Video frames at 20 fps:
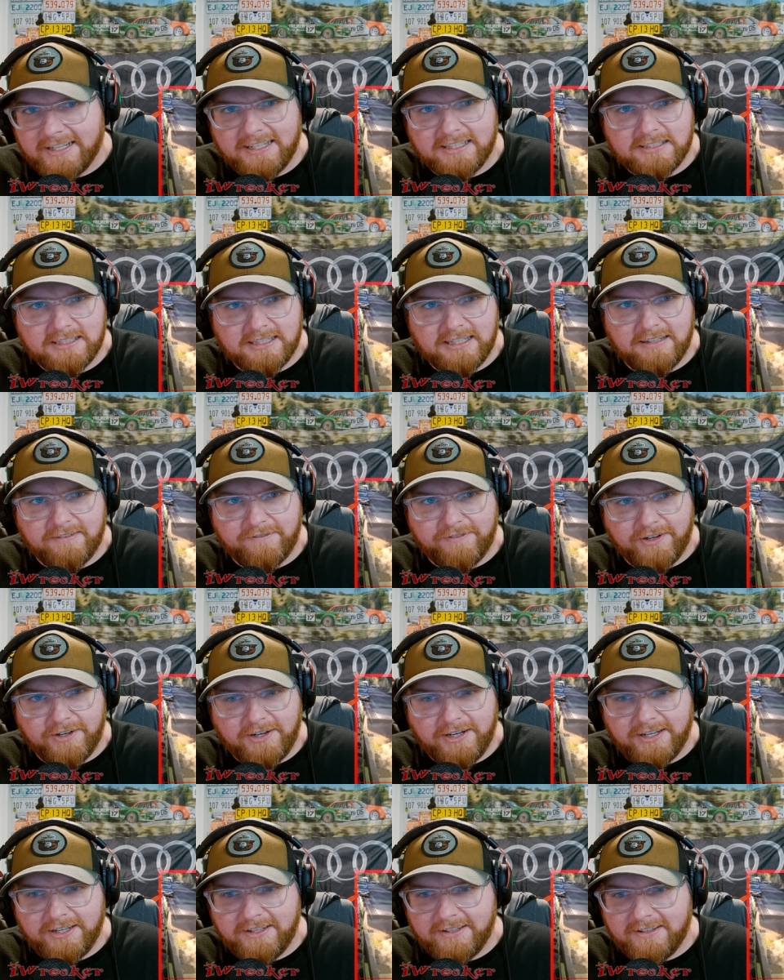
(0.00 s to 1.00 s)
That's
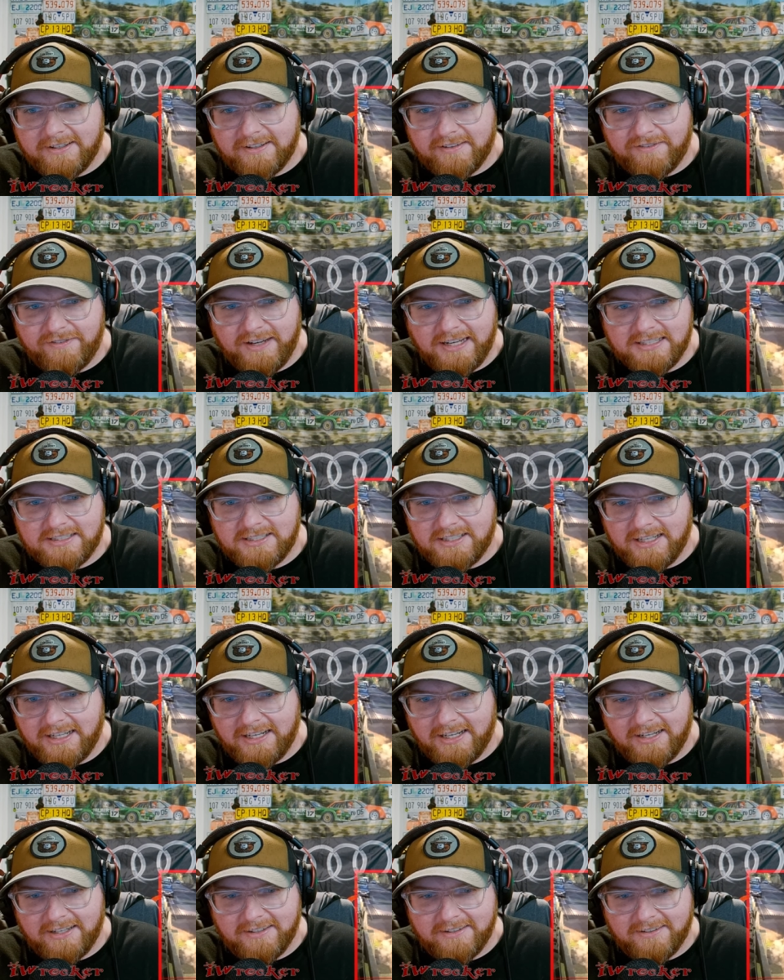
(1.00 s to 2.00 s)
very uh,
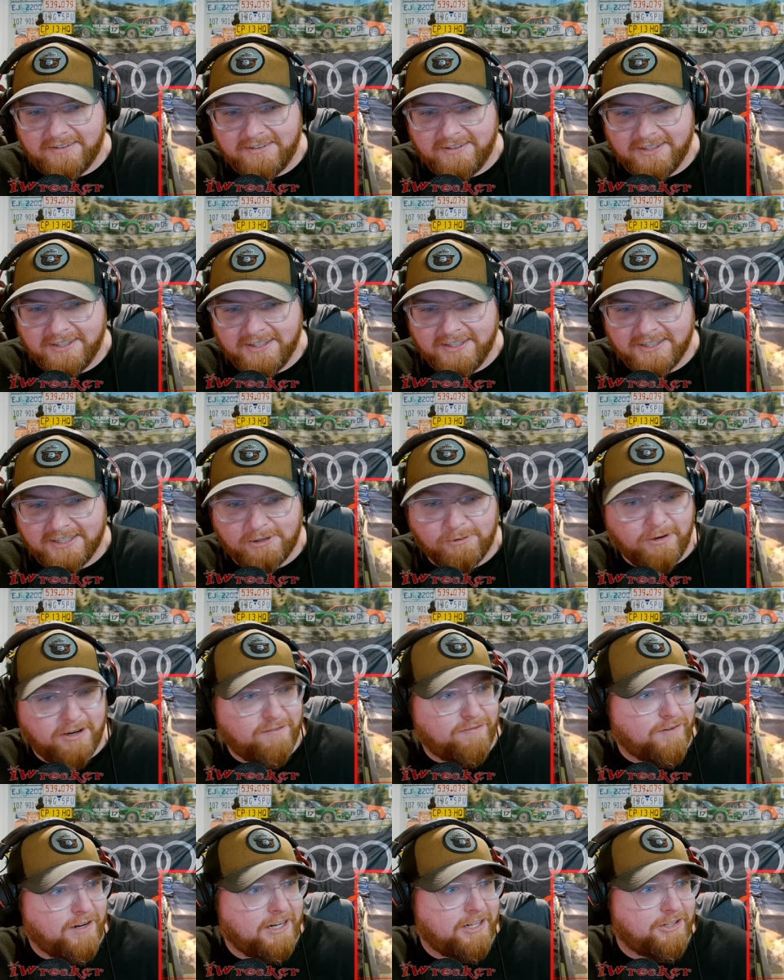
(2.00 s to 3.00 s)
fascinating, quite
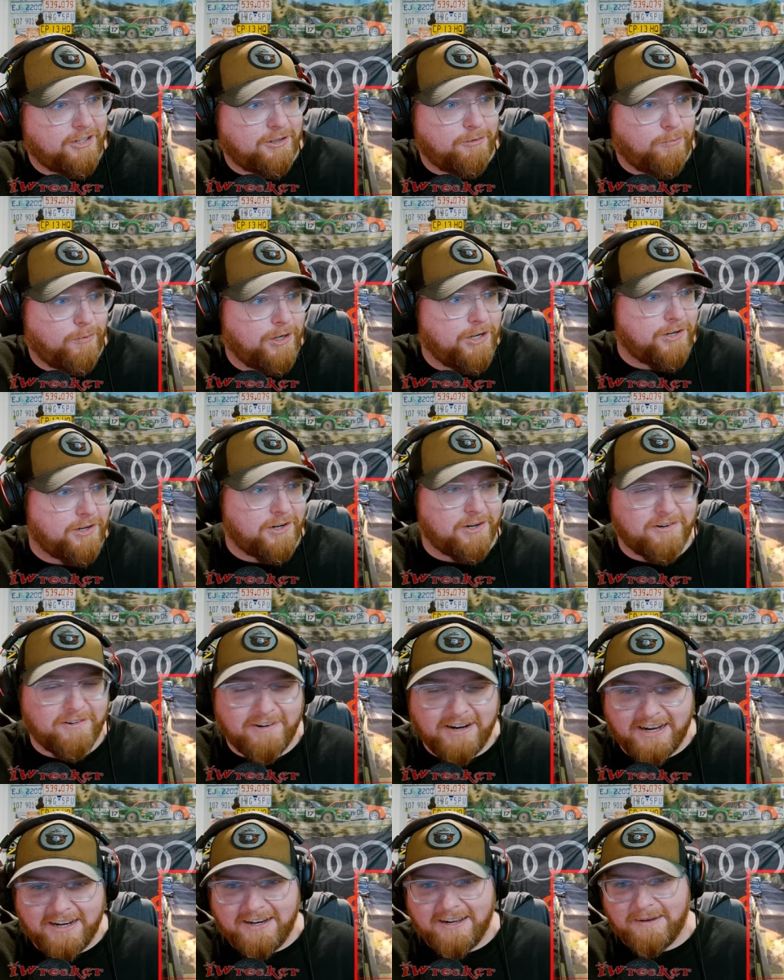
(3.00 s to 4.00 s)
frankly, weird,
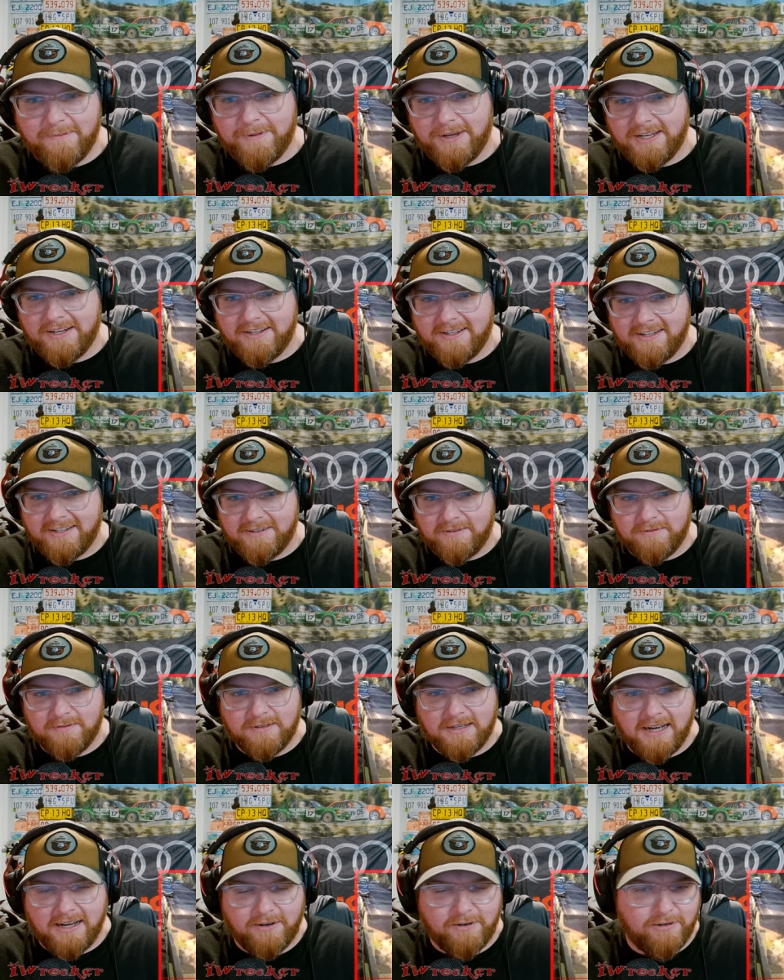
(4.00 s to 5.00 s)
right? I mean, that
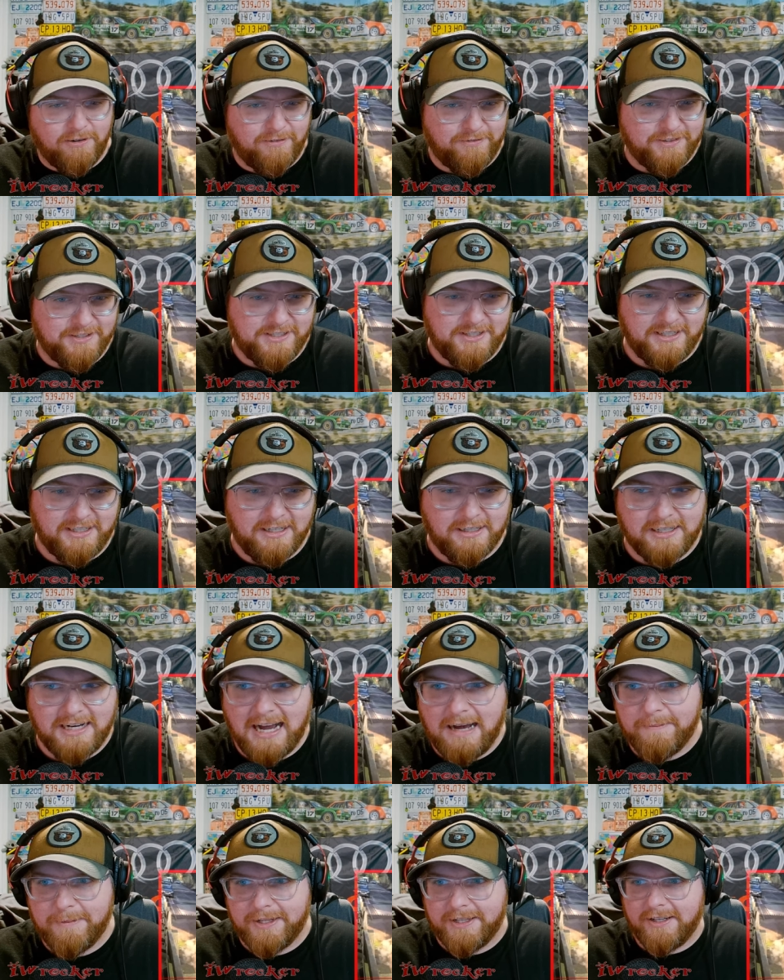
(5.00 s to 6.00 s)
I don't know if this is like a
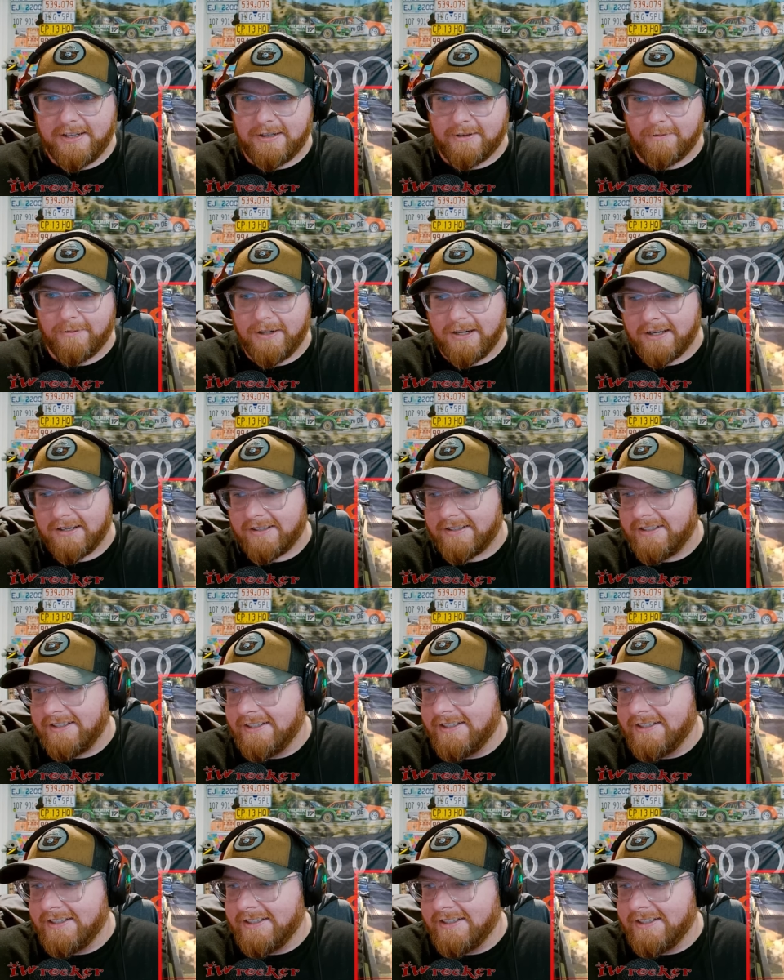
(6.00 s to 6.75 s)
common thing or what.